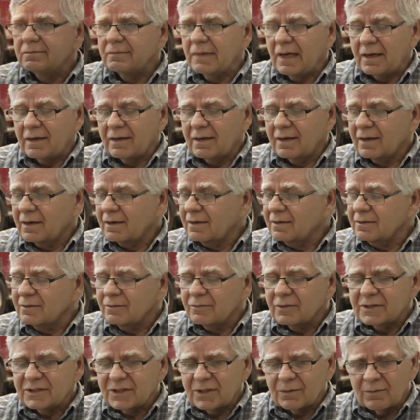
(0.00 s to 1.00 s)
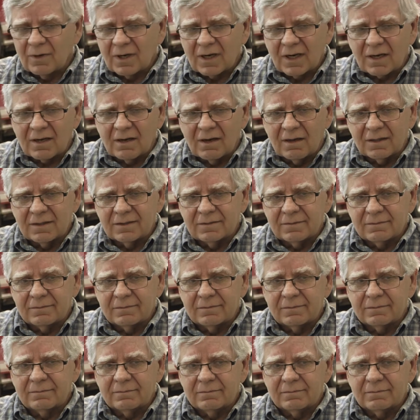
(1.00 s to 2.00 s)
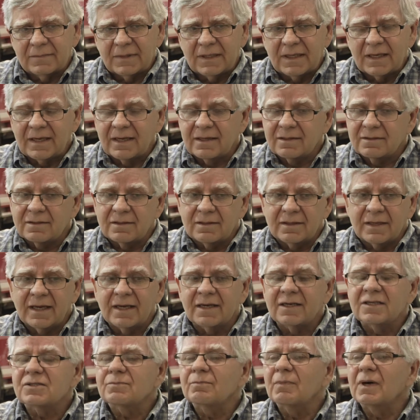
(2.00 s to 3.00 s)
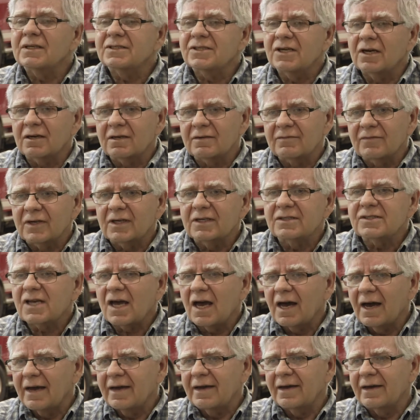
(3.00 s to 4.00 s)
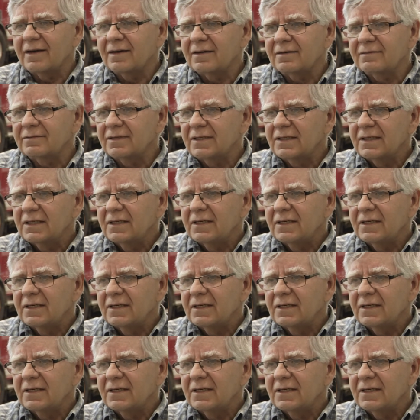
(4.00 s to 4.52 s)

I don't know what you wanna call it, get as much out of it as I have.